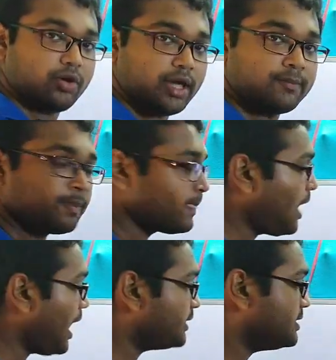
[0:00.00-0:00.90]
Okay,
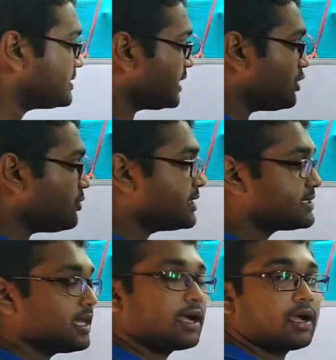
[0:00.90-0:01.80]
and this U
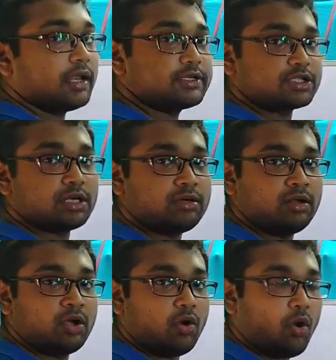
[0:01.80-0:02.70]
is the collection
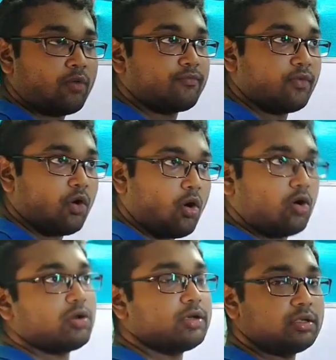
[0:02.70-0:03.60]
of
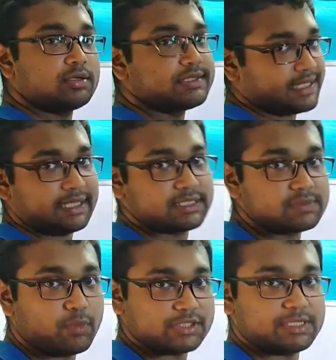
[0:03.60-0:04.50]
all
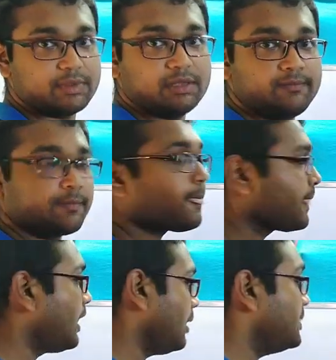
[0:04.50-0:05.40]
sets possible.
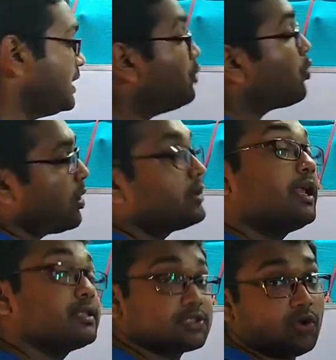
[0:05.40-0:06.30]
I mean, U
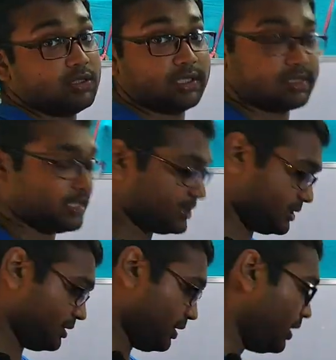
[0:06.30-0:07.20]
contains all the
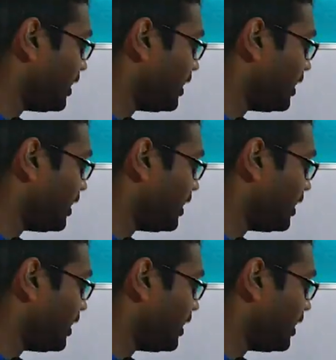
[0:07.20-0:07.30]
sets.